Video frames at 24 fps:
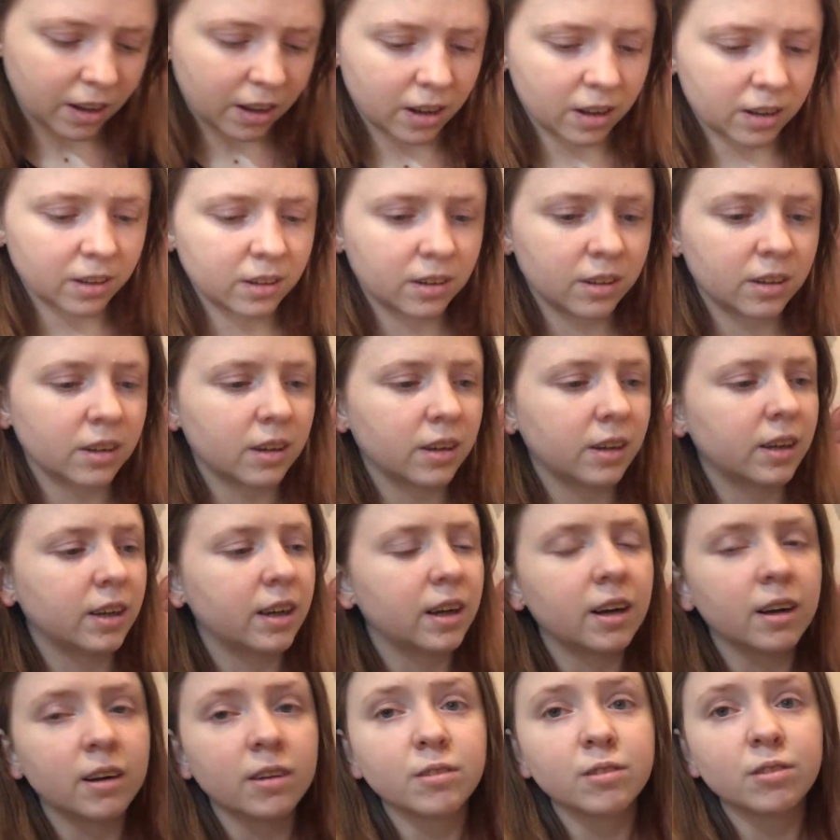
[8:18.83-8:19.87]
I
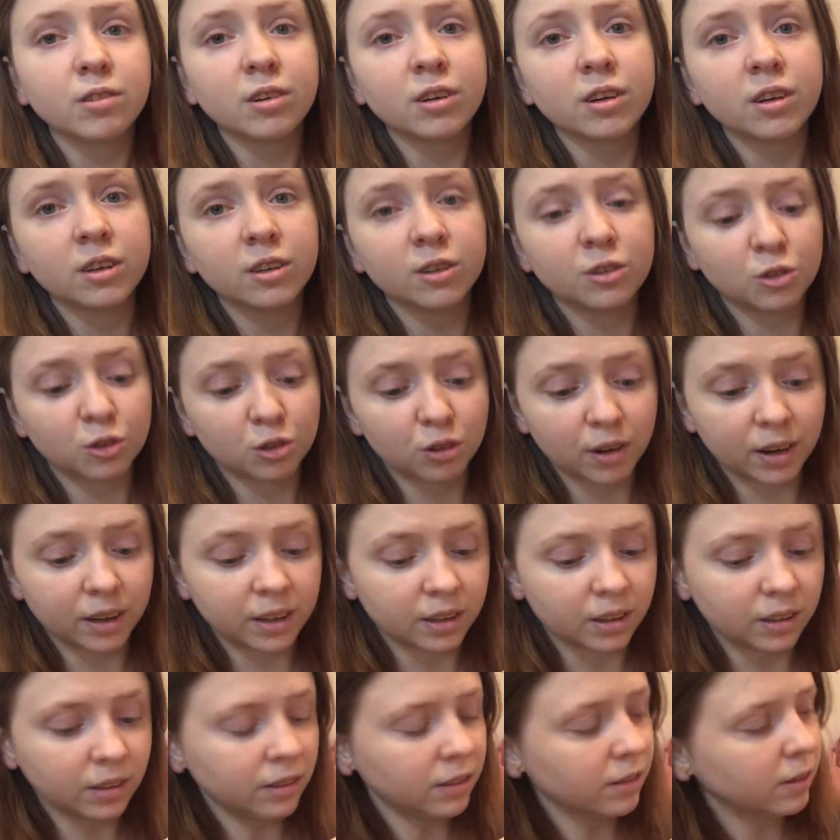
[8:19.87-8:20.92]
have
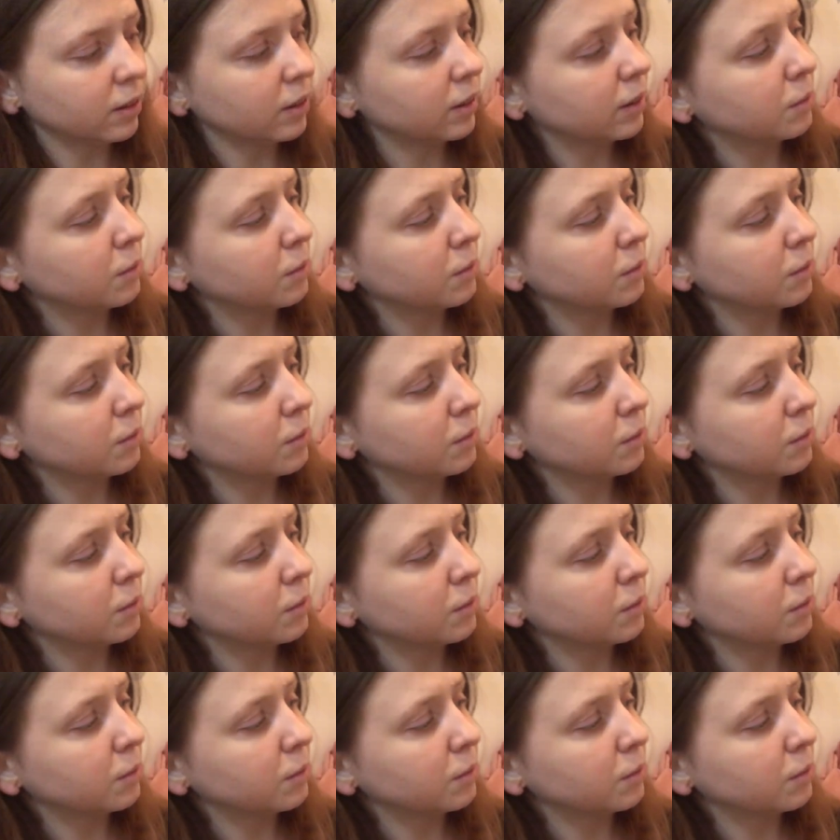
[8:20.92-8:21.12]
Traitor